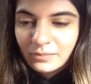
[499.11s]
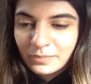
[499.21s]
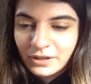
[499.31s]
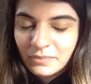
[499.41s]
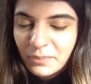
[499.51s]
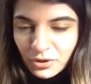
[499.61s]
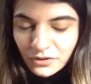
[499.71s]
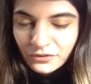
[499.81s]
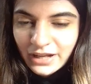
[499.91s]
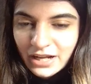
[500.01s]
But my opponent
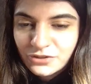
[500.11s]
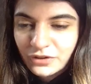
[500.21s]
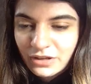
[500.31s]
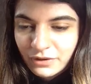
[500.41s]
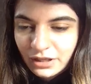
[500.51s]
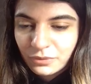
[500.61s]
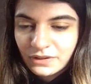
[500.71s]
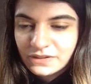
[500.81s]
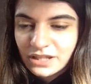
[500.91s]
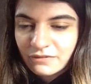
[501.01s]
for knight h4 anyway, queen
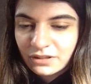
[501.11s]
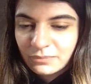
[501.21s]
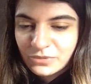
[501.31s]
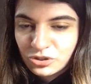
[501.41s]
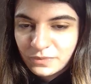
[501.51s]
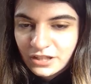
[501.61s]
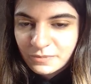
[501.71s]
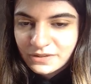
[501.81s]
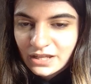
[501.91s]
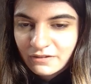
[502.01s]
d7, bishop takes
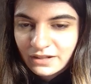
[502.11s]
b7,